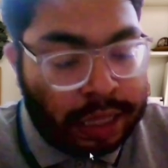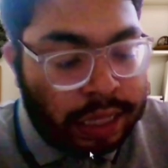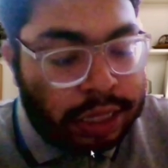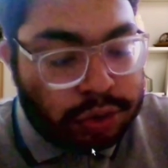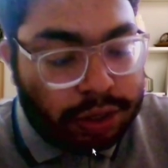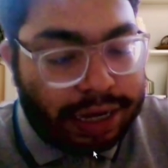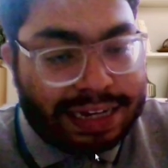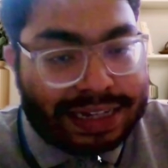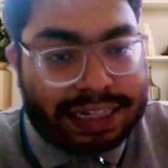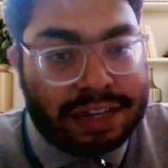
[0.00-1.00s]
So let's
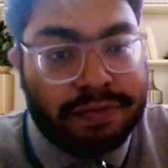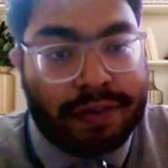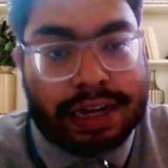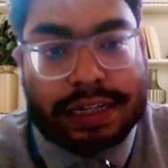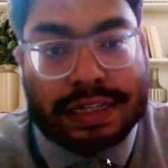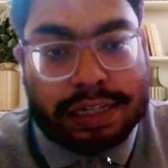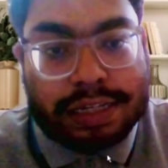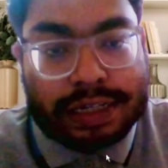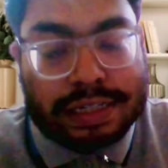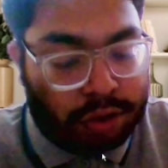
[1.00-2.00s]
see what is this
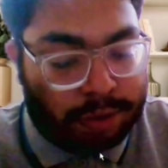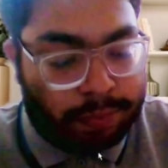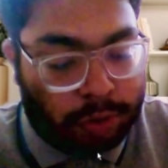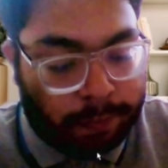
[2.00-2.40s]
all about.